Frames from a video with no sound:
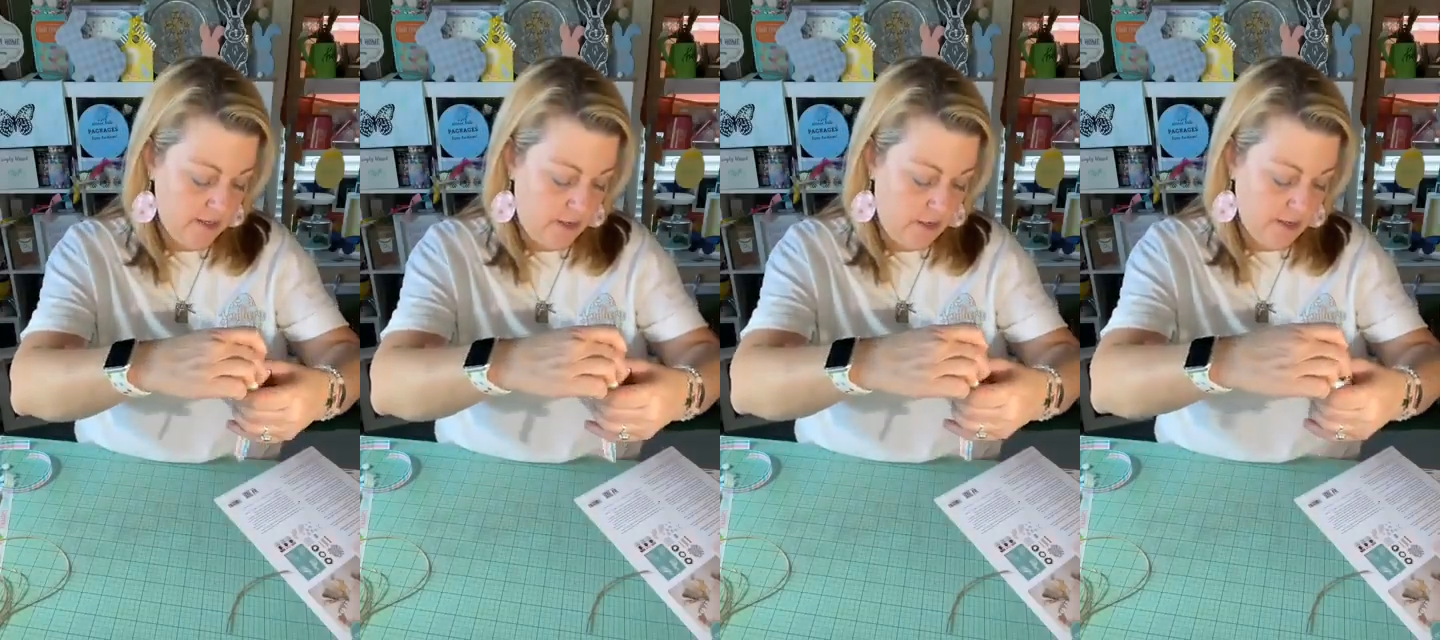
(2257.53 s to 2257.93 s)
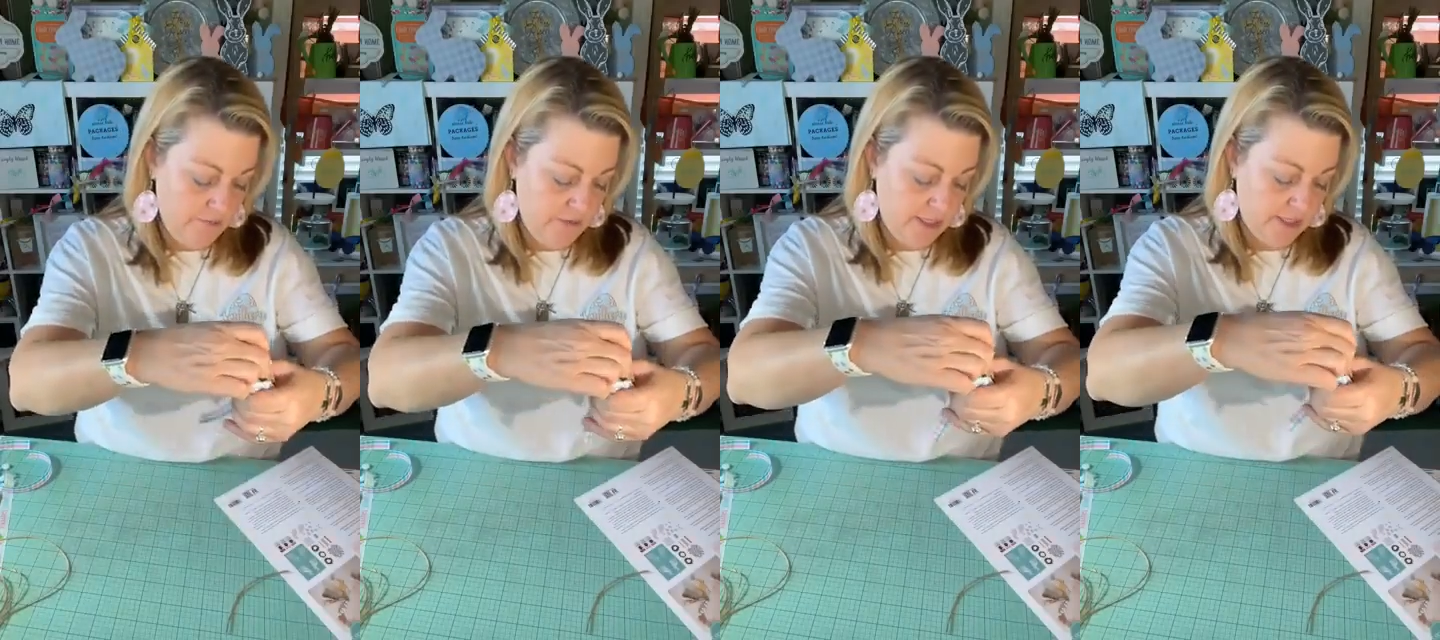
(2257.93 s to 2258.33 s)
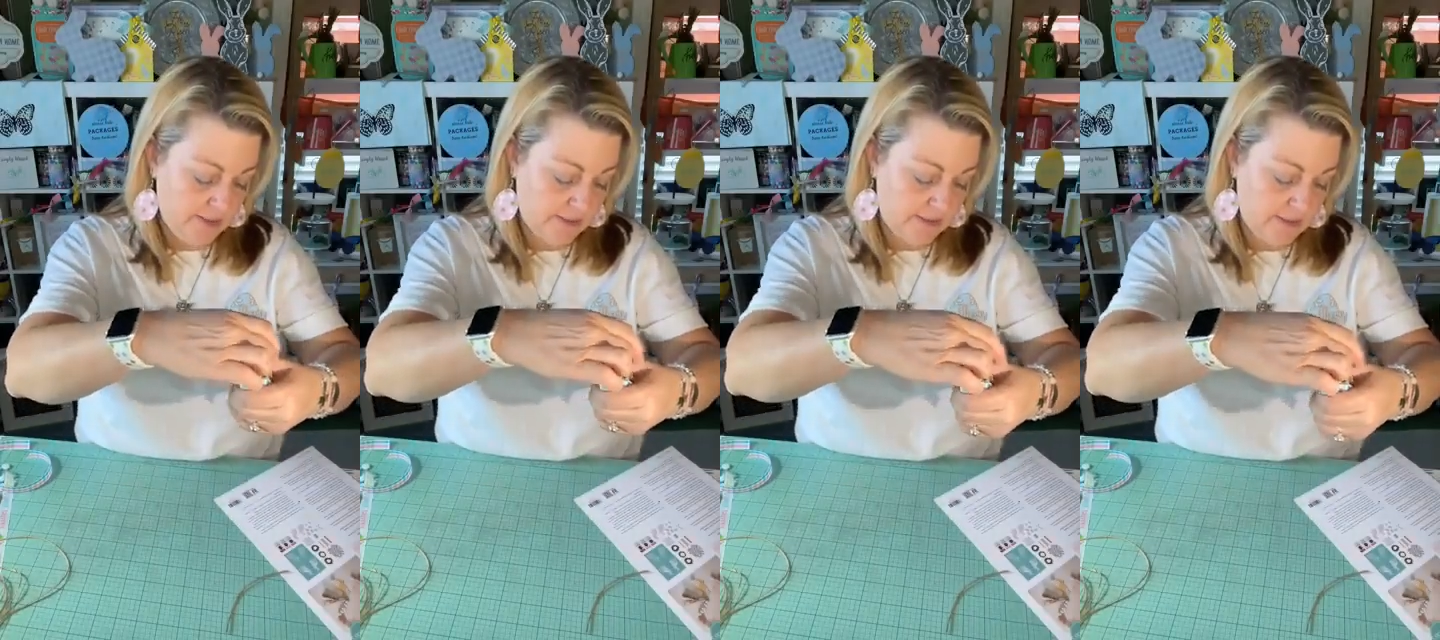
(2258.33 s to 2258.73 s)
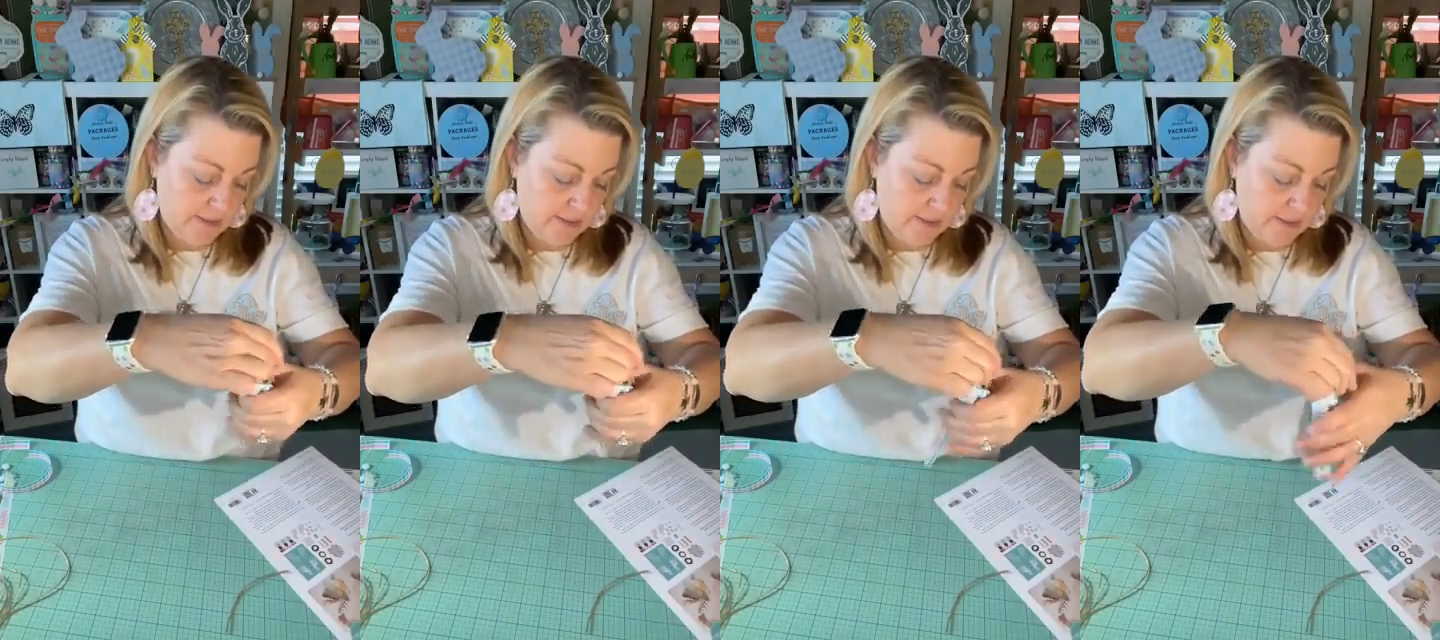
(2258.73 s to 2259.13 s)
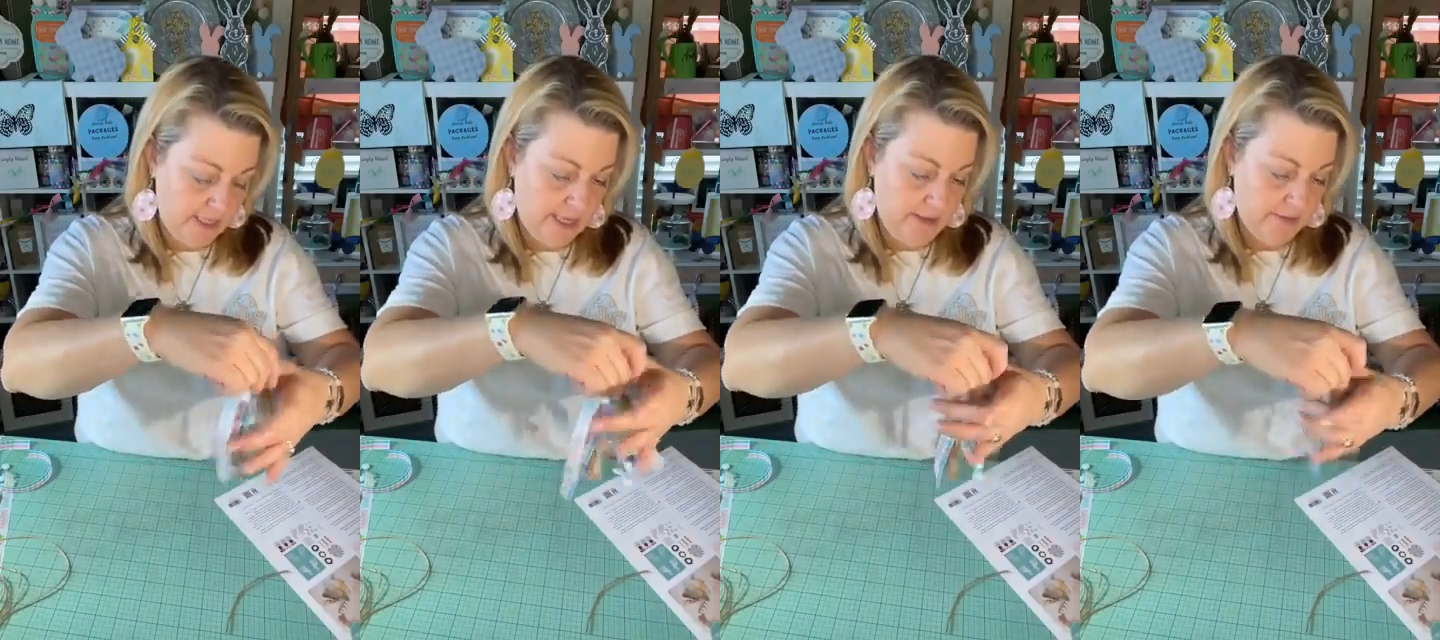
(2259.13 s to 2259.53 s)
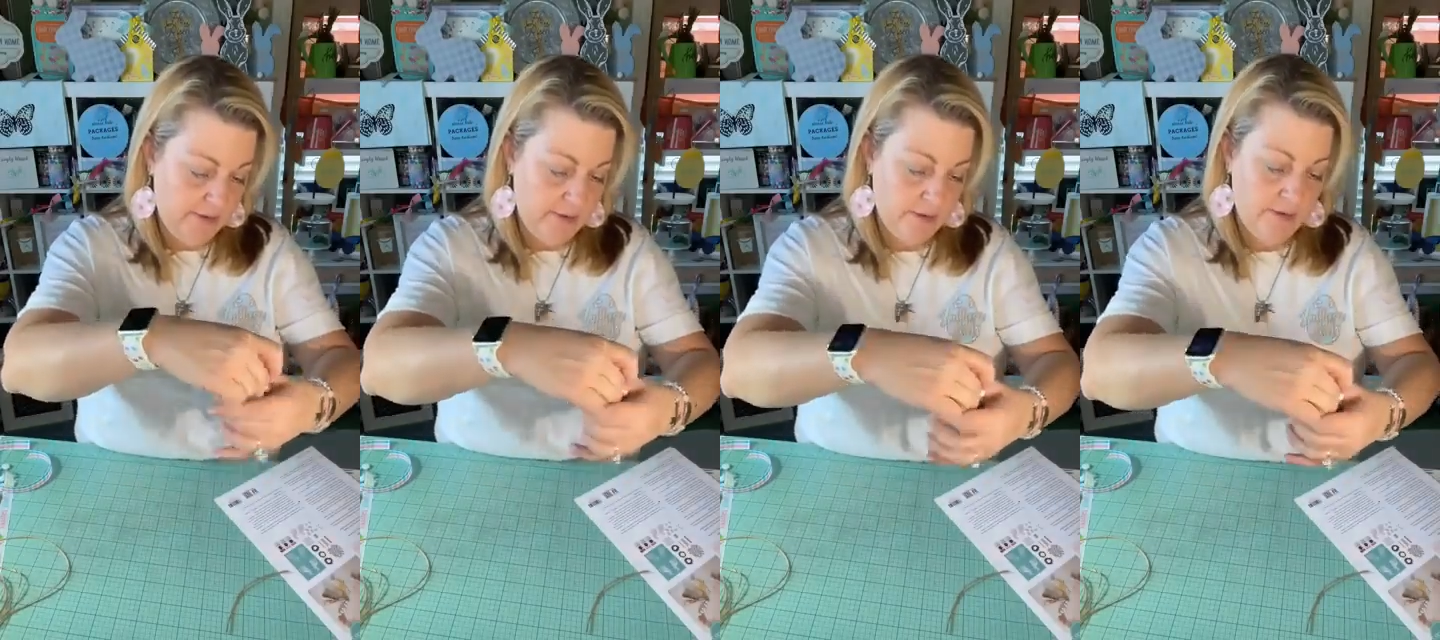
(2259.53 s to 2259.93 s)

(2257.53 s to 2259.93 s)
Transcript: all of this together